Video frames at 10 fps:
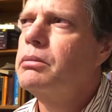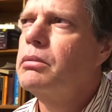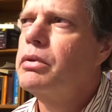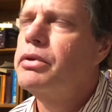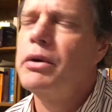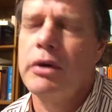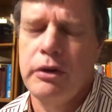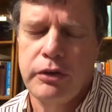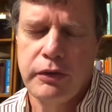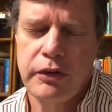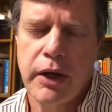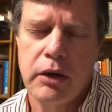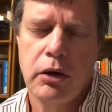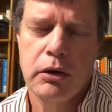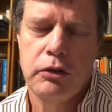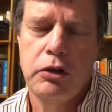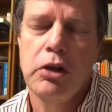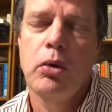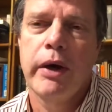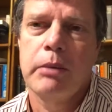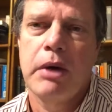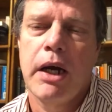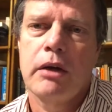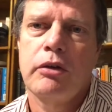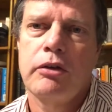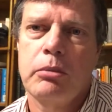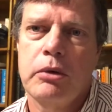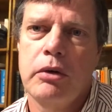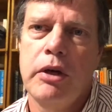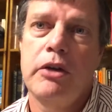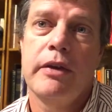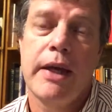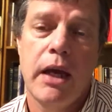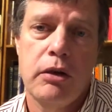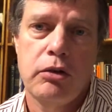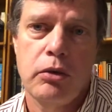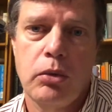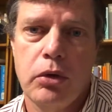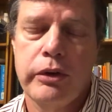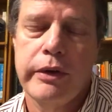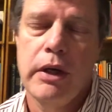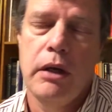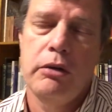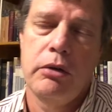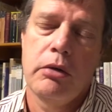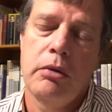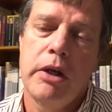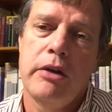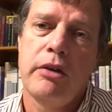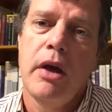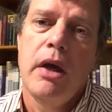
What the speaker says: theories of psychology going back to some degree to the ancient world, to the ancient Greeks.